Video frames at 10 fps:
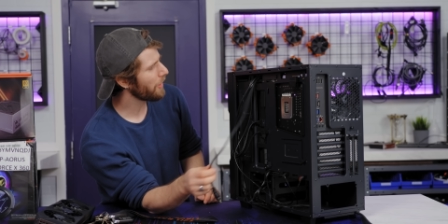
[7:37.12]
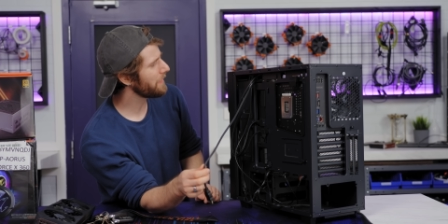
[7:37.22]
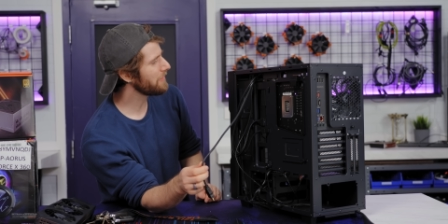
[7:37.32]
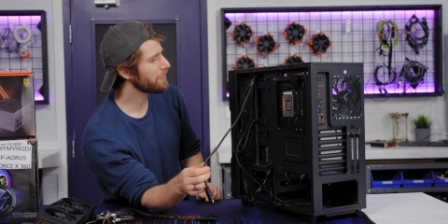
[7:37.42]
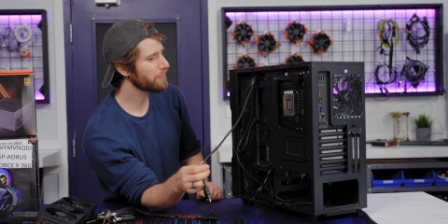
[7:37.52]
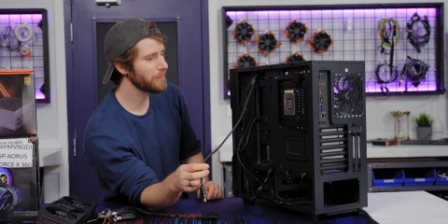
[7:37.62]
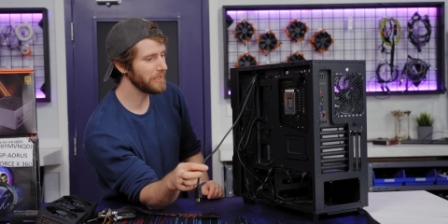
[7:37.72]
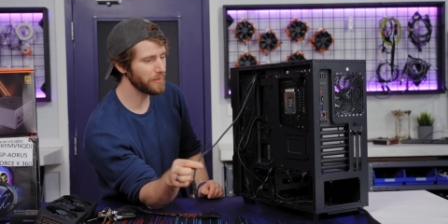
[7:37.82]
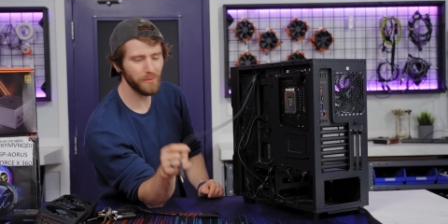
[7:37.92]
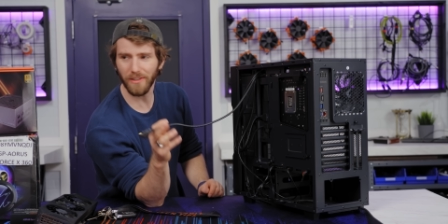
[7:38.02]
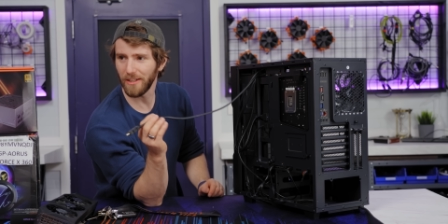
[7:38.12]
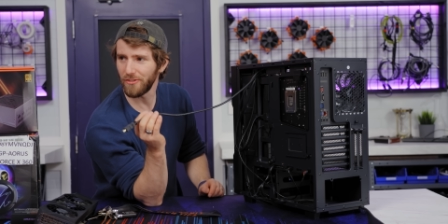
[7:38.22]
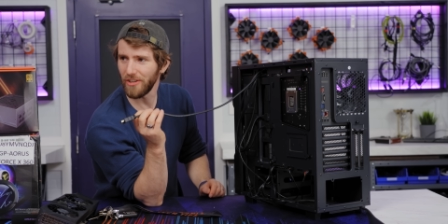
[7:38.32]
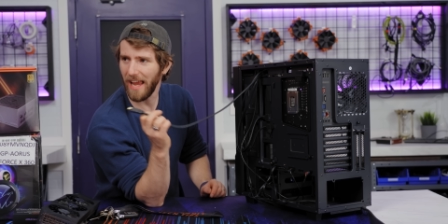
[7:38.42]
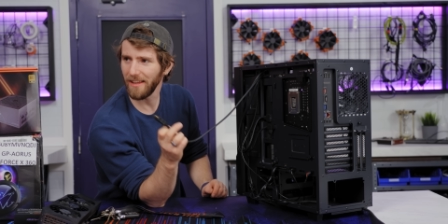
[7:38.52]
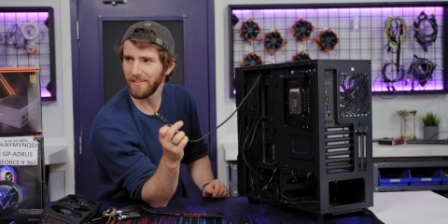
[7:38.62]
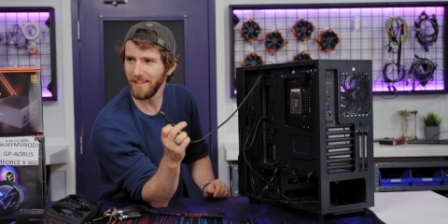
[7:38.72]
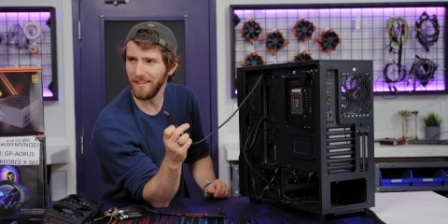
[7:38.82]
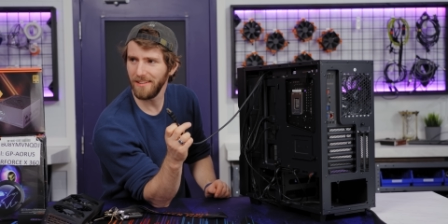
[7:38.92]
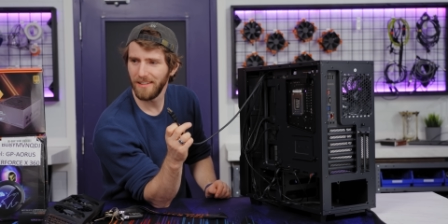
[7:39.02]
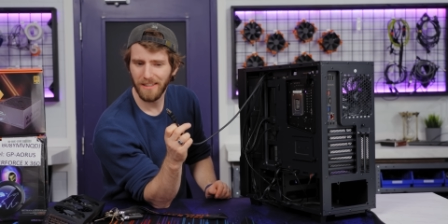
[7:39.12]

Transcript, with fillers: Are they just reusing a chassis